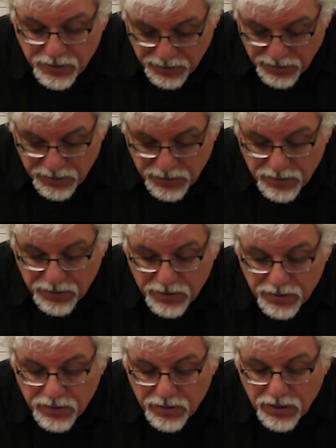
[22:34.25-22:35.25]

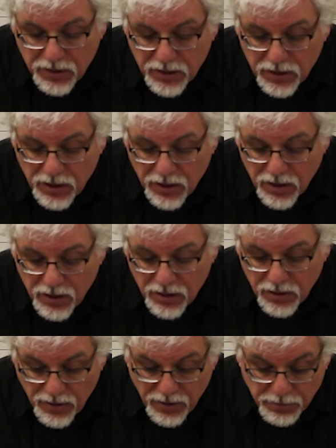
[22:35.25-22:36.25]

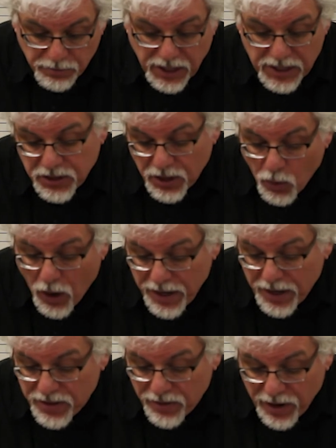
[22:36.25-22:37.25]
Plus the one
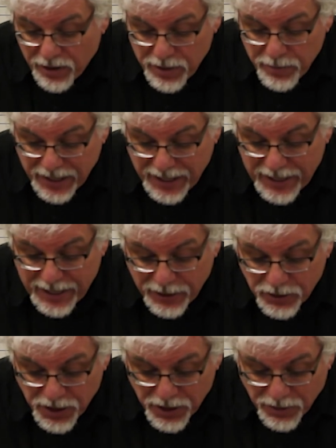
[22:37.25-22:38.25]
at the very
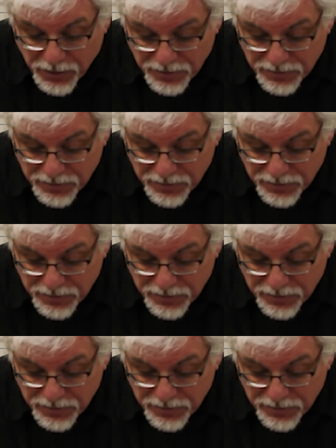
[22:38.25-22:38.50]
beginning too.